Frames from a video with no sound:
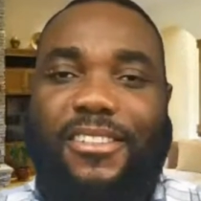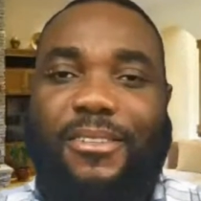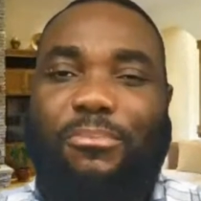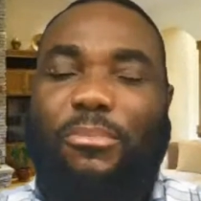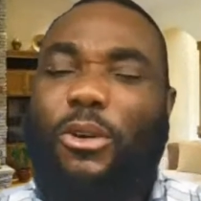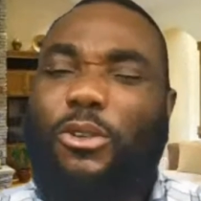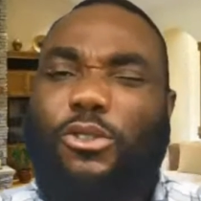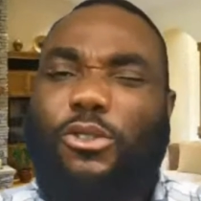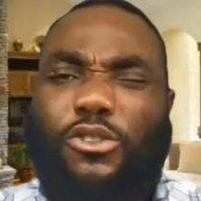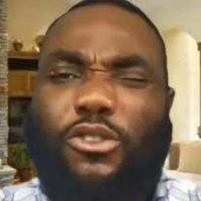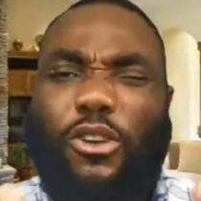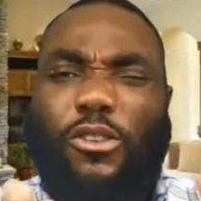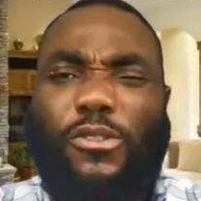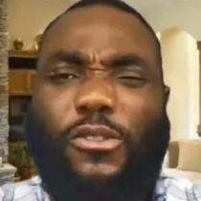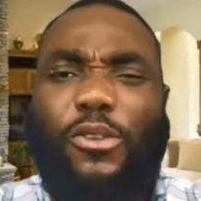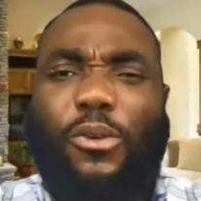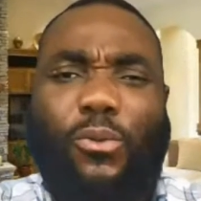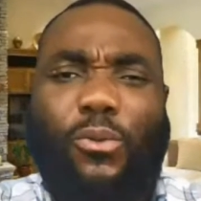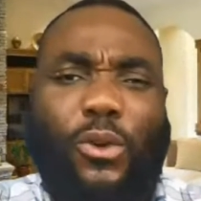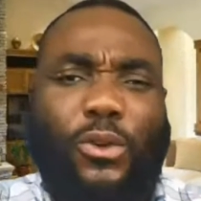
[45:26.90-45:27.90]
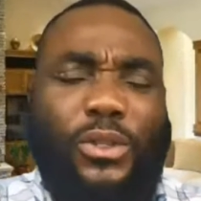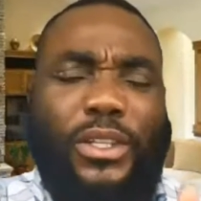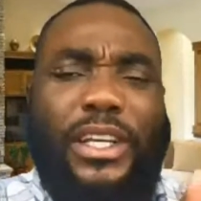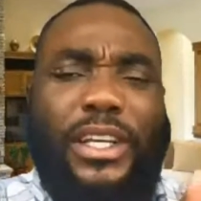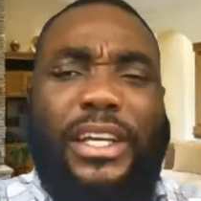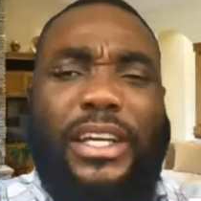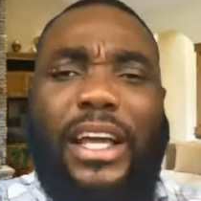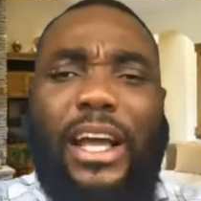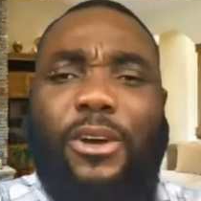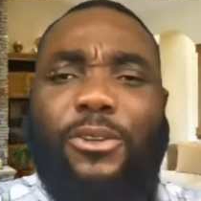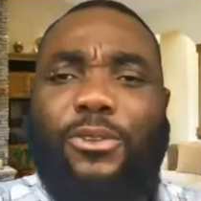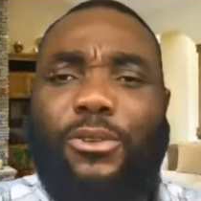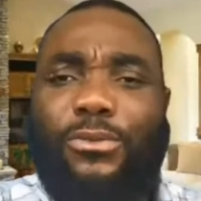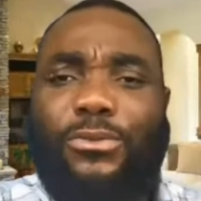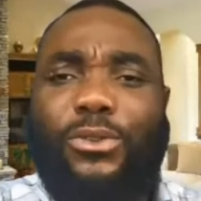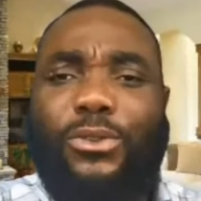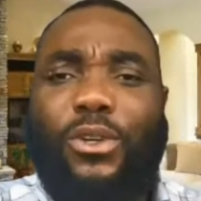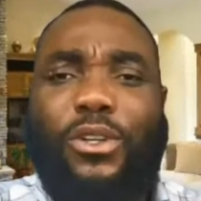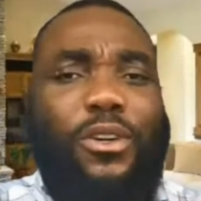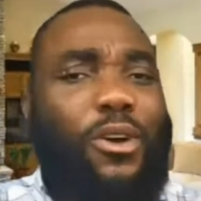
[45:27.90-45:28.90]
but you just don't want to get out
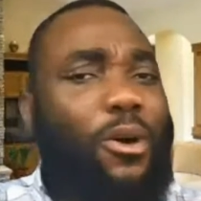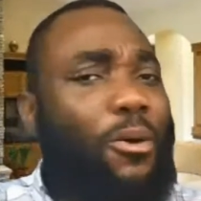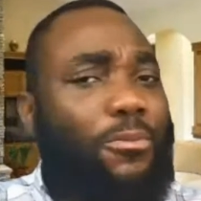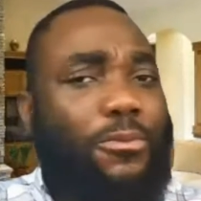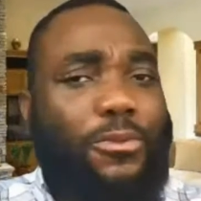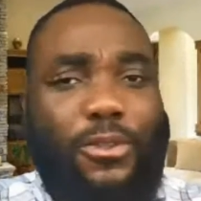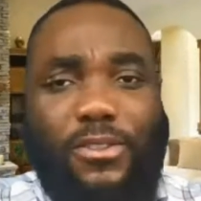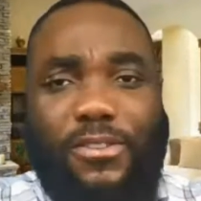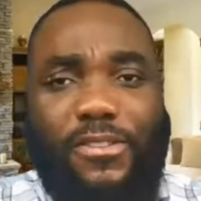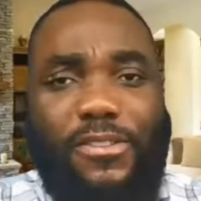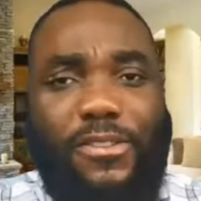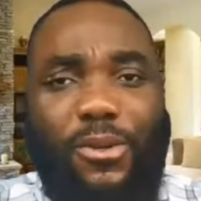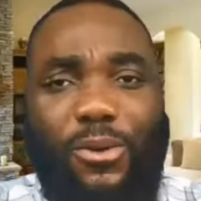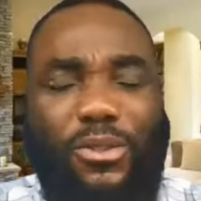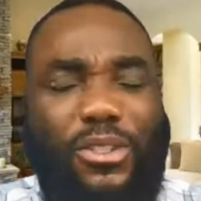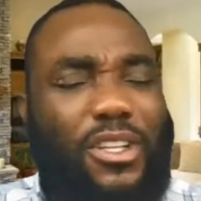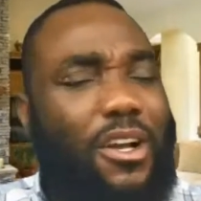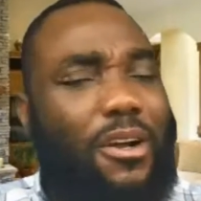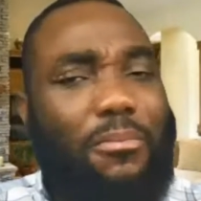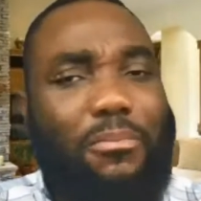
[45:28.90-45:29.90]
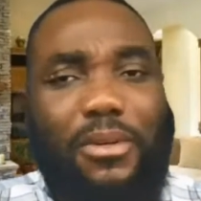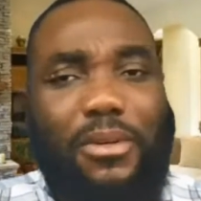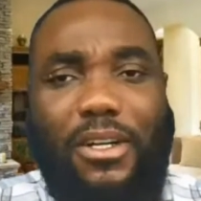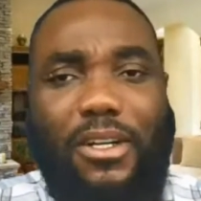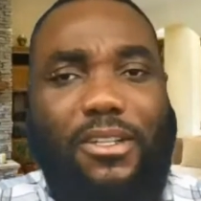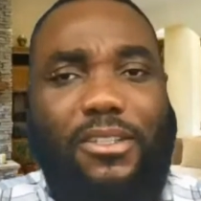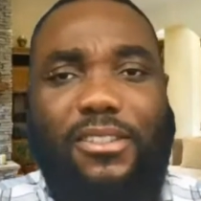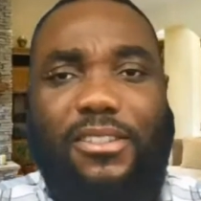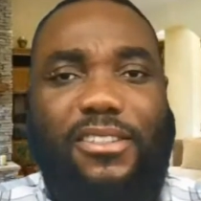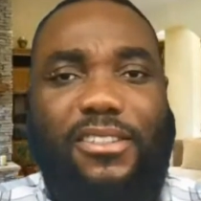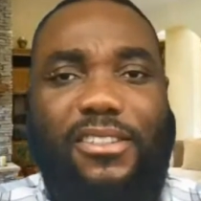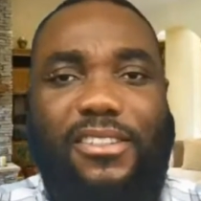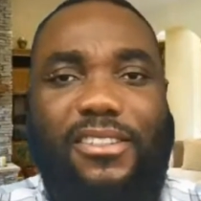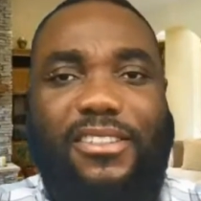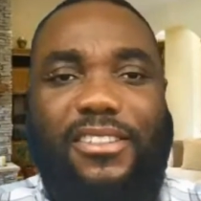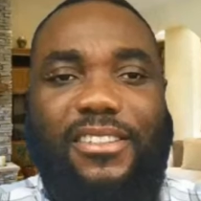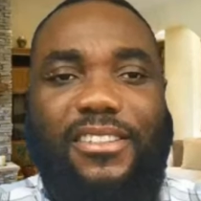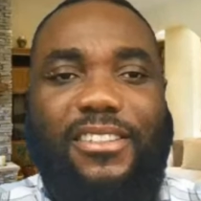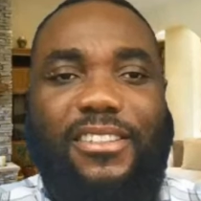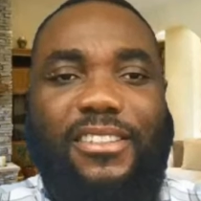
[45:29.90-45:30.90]
of your comfort zone. Come on.
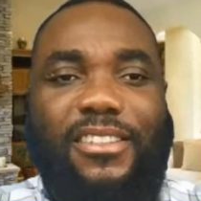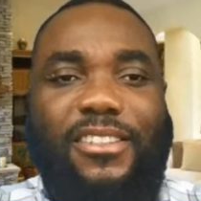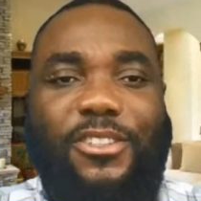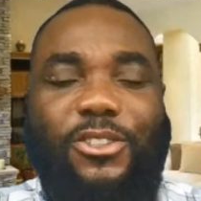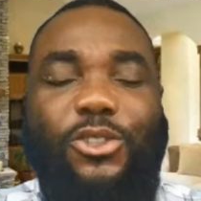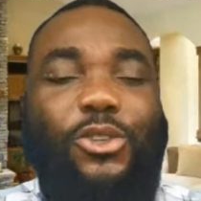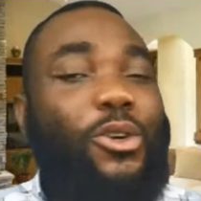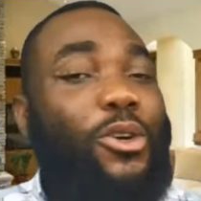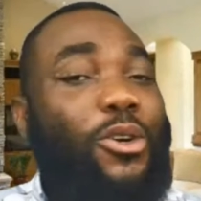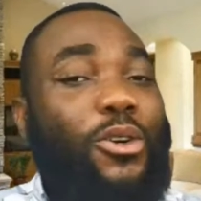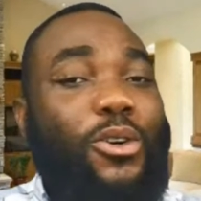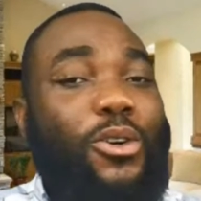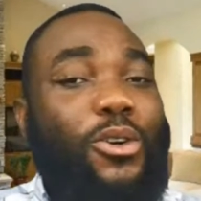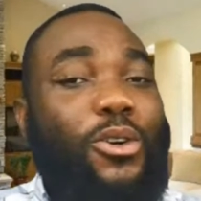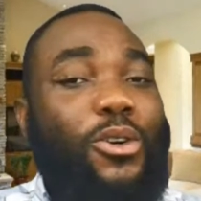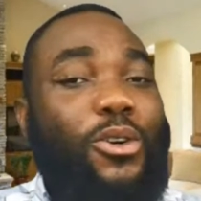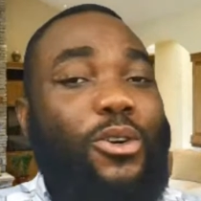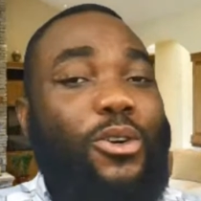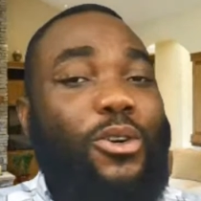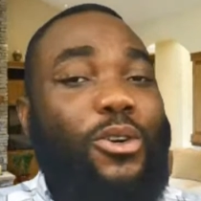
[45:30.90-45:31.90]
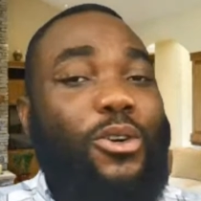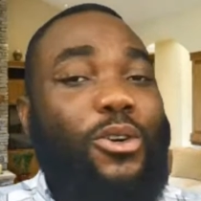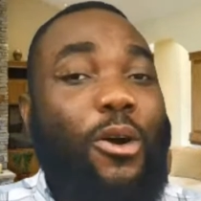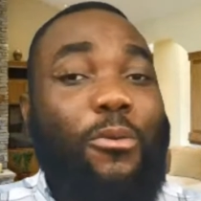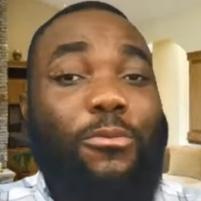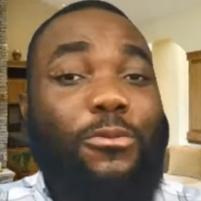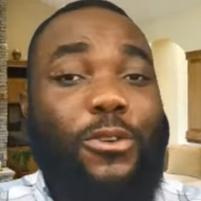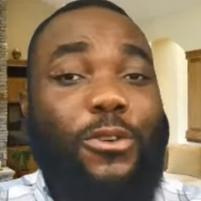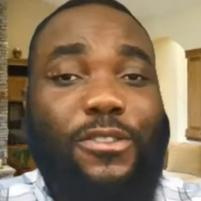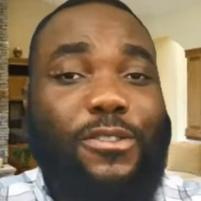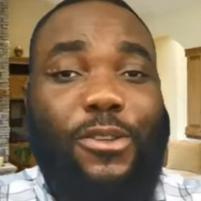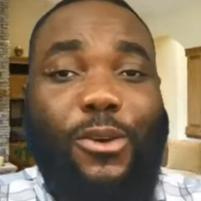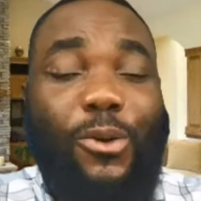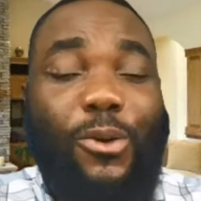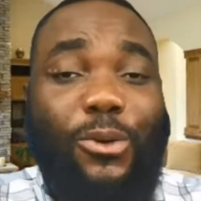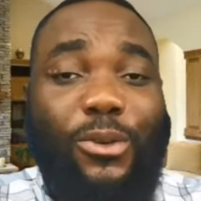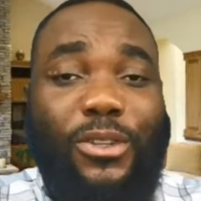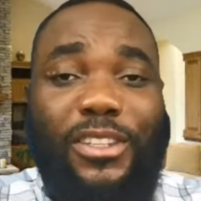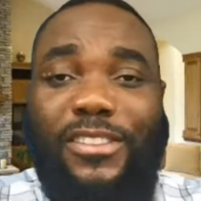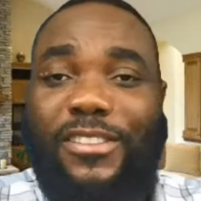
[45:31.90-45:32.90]
Your comfort zone is
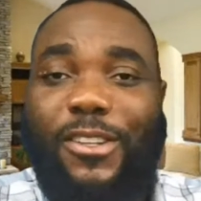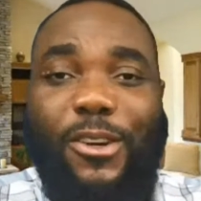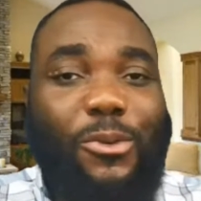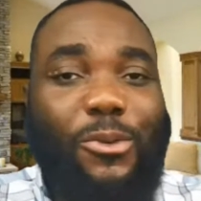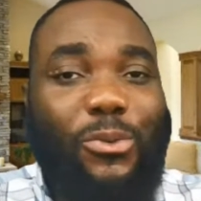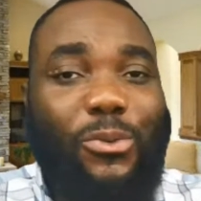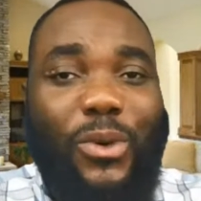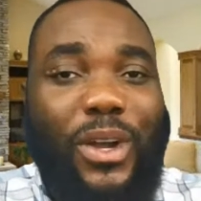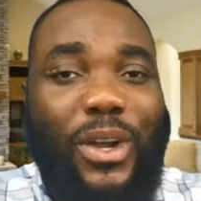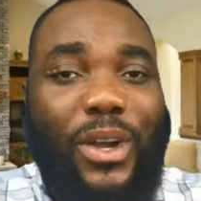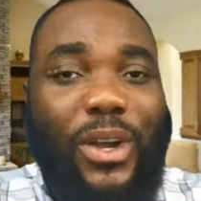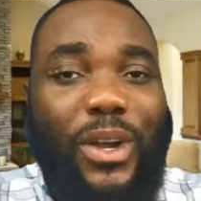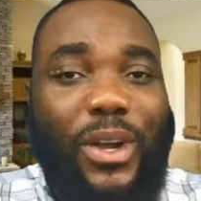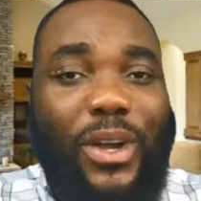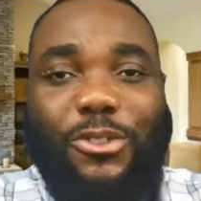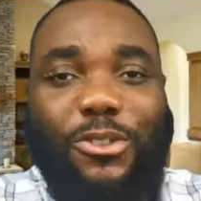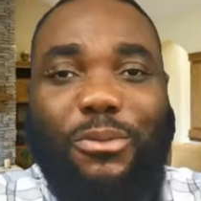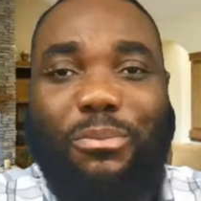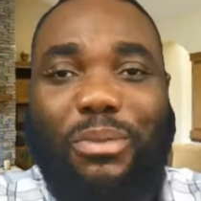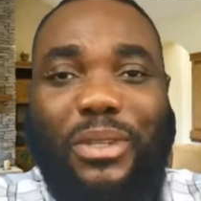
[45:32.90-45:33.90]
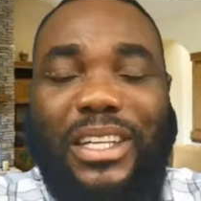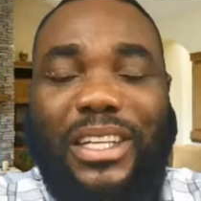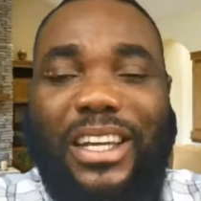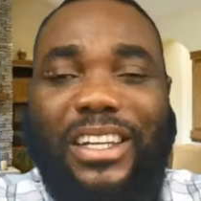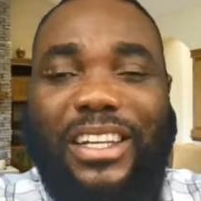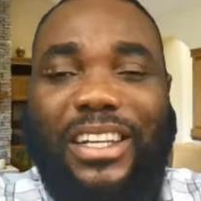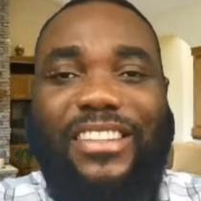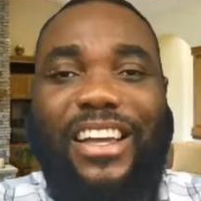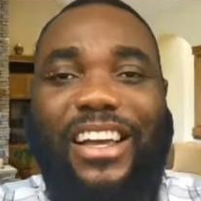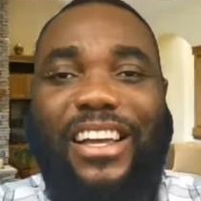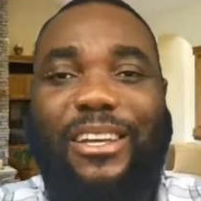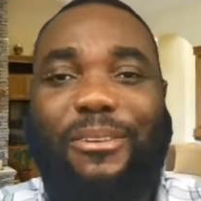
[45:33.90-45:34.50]
not where you should be at this time.